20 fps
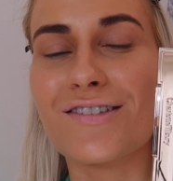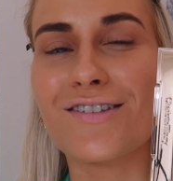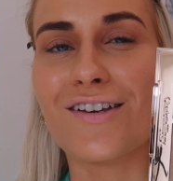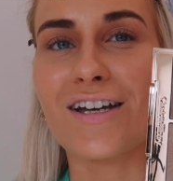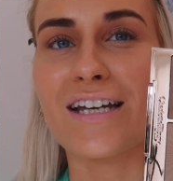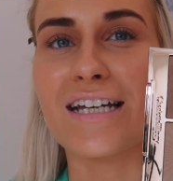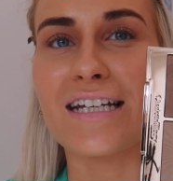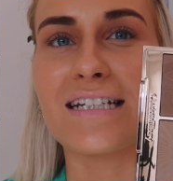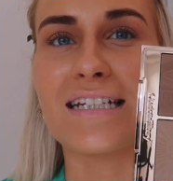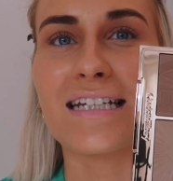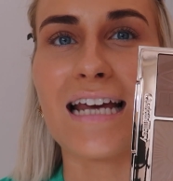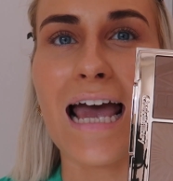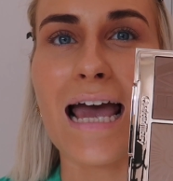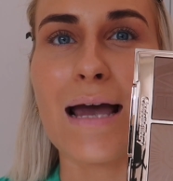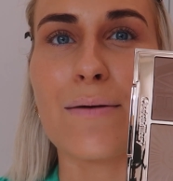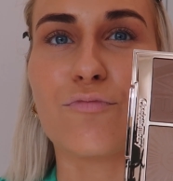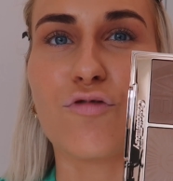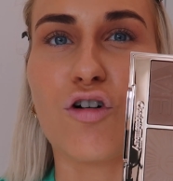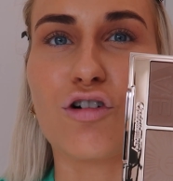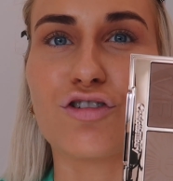side
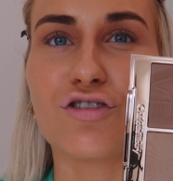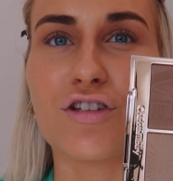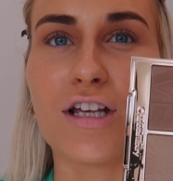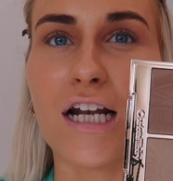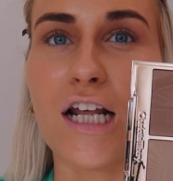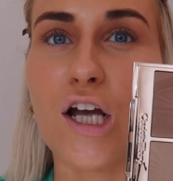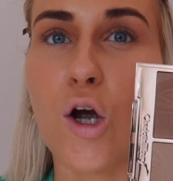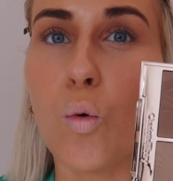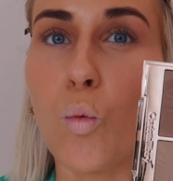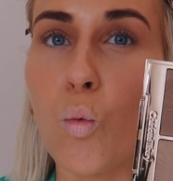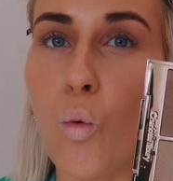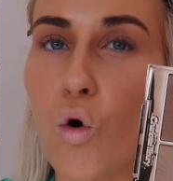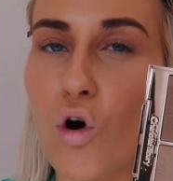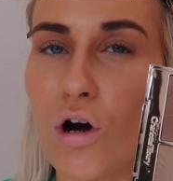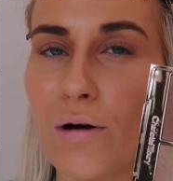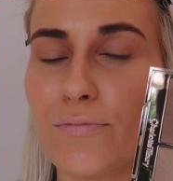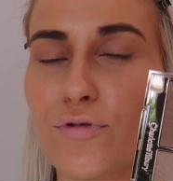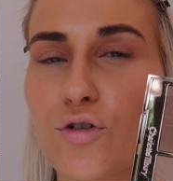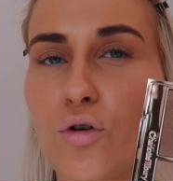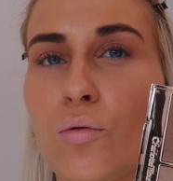rather than like a
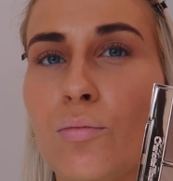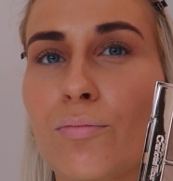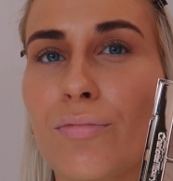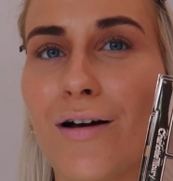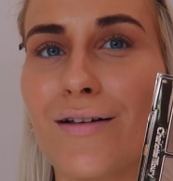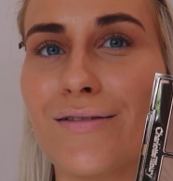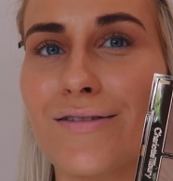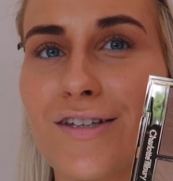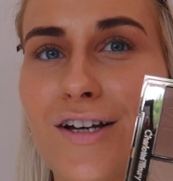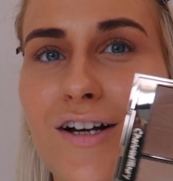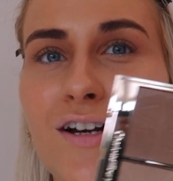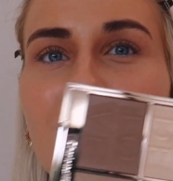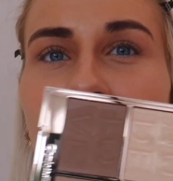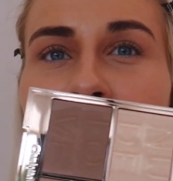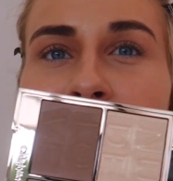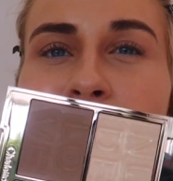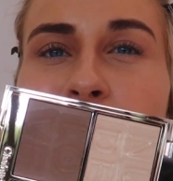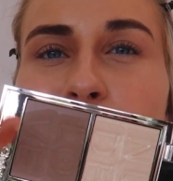warm tone bronzer.